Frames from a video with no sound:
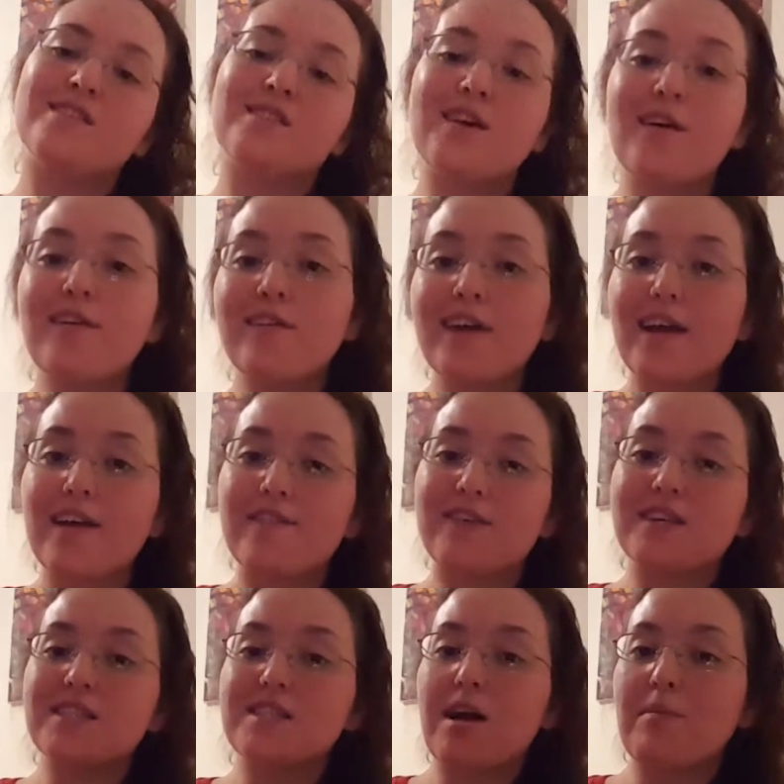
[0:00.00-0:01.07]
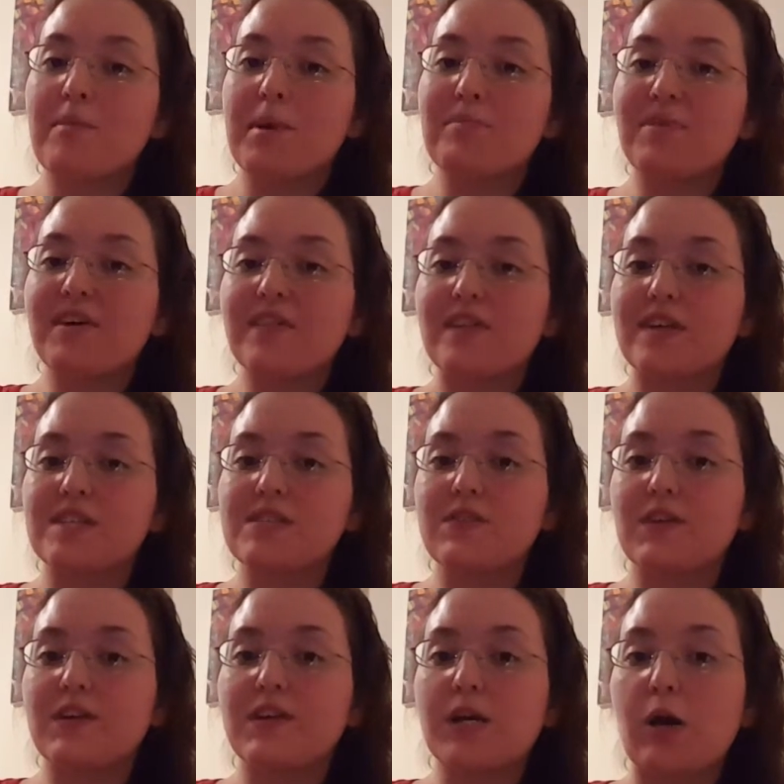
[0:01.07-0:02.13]
So, if you saw my previous
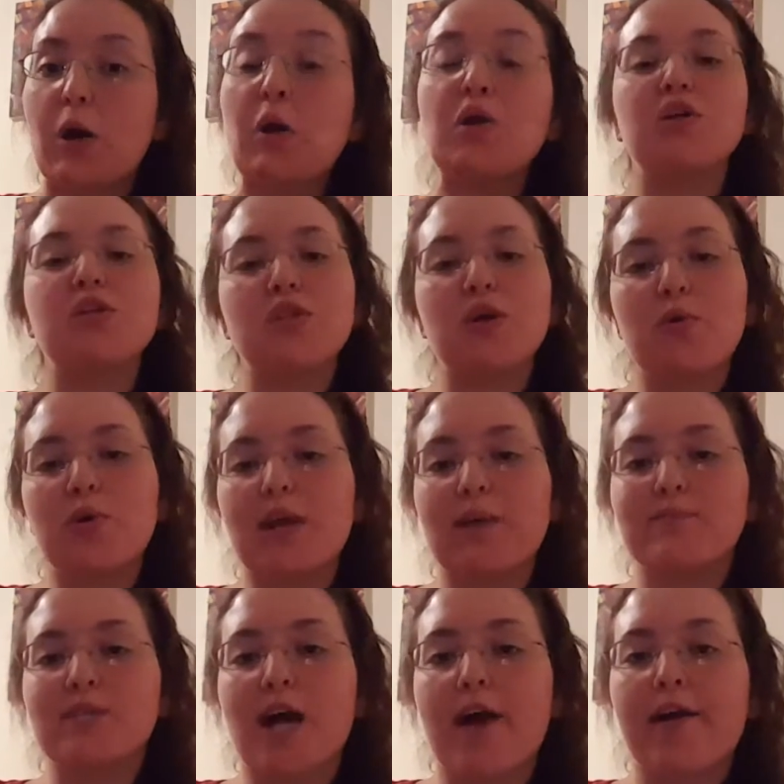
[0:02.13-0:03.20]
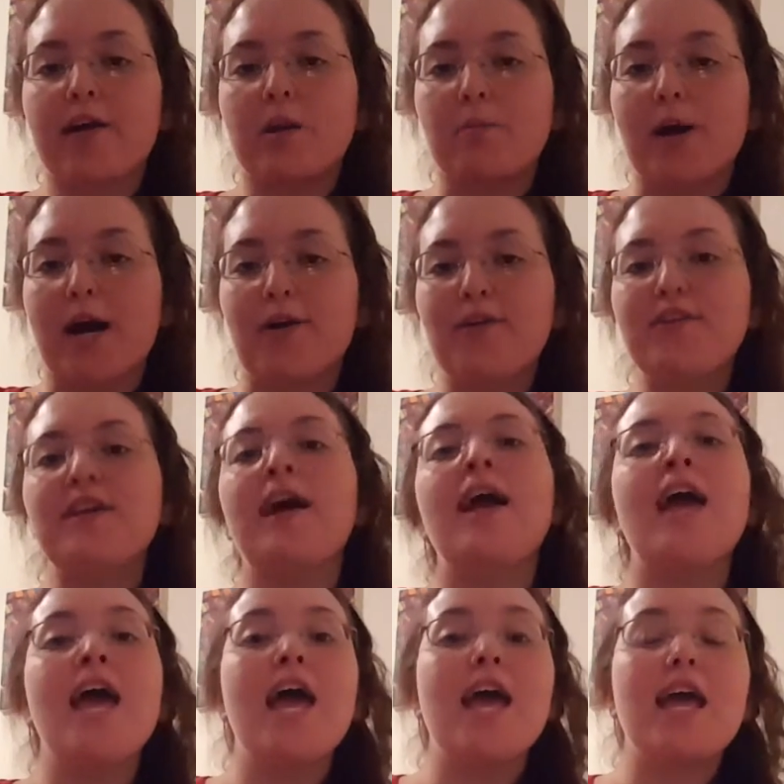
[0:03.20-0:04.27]
video, you'll know what I'm talking about.
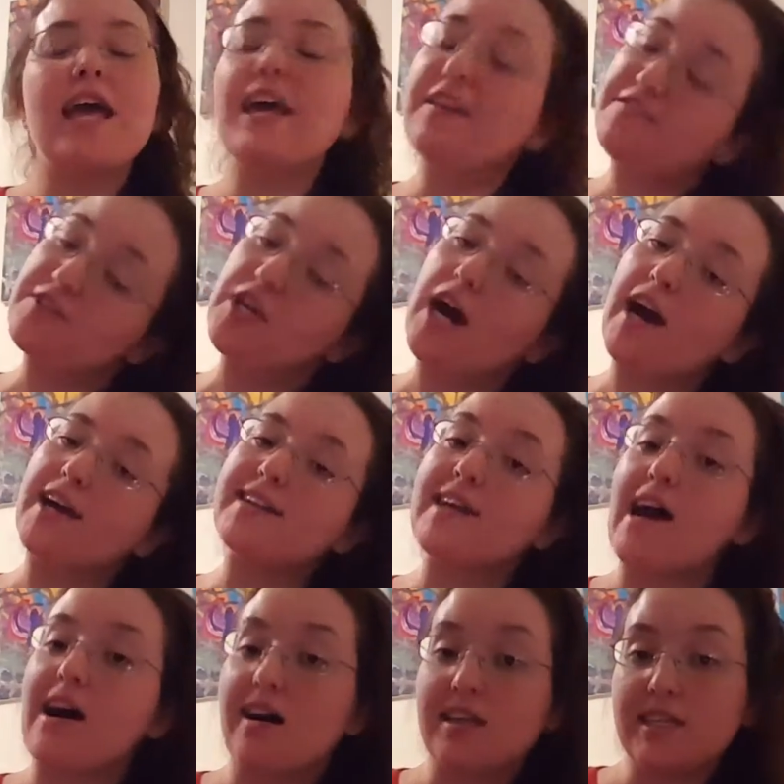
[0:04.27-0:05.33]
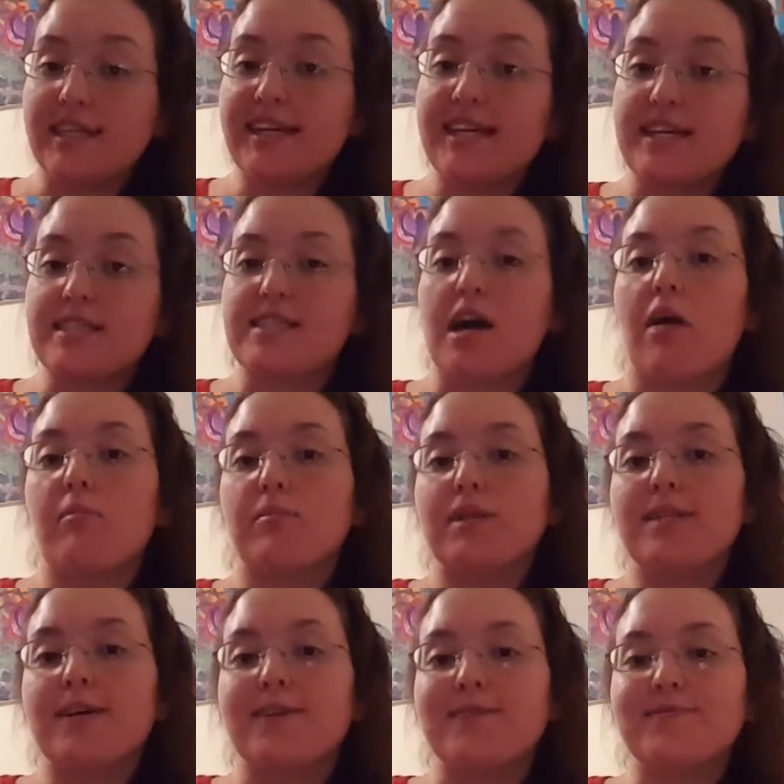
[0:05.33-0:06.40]
If not, I'll link it down
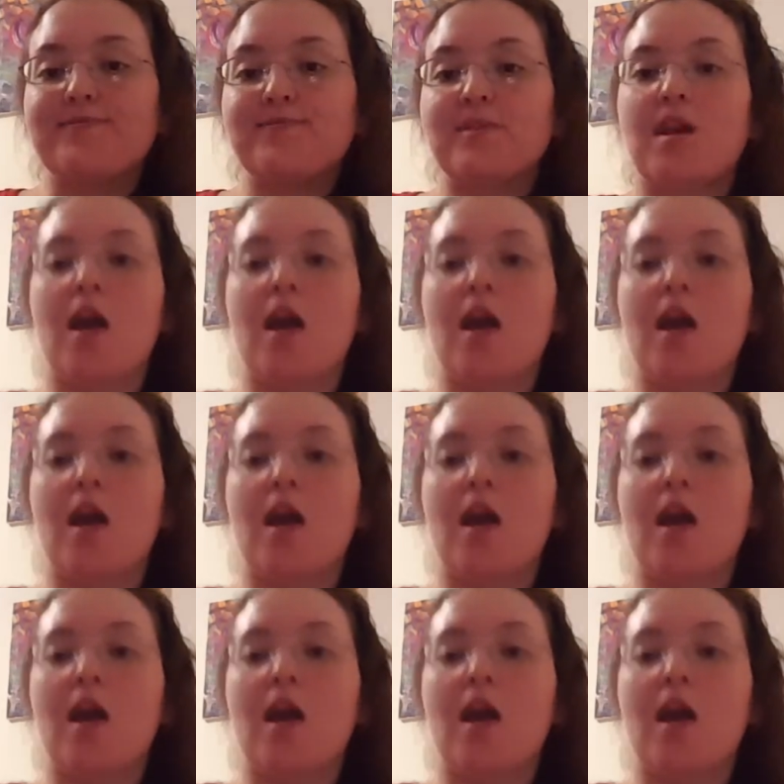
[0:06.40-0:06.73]
below.